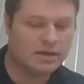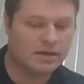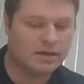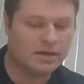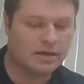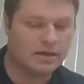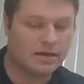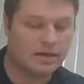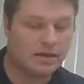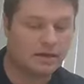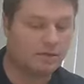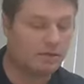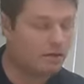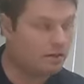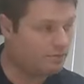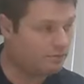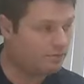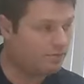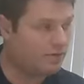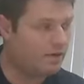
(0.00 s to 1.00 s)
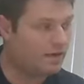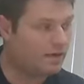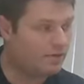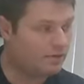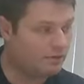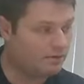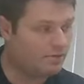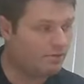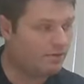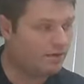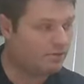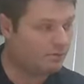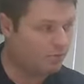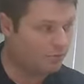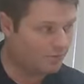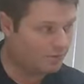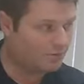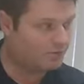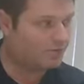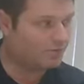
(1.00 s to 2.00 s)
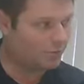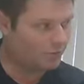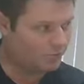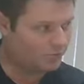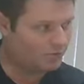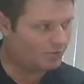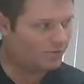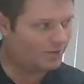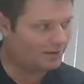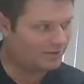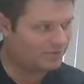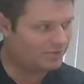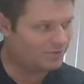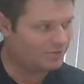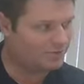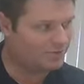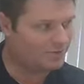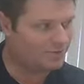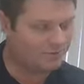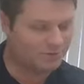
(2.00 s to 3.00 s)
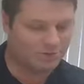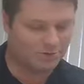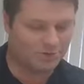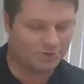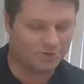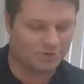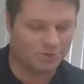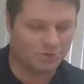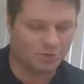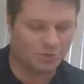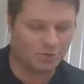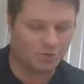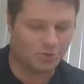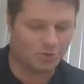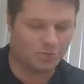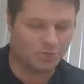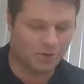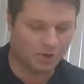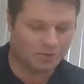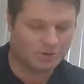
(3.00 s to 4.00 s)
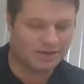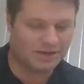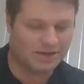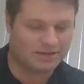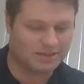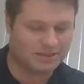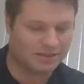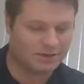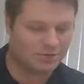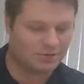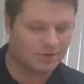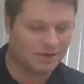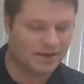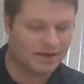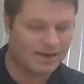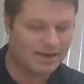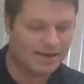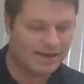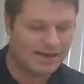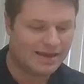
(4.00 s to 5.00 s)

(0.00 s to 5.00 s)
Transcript: A lot of that groundwork, of course, thanks to those who protest in this way.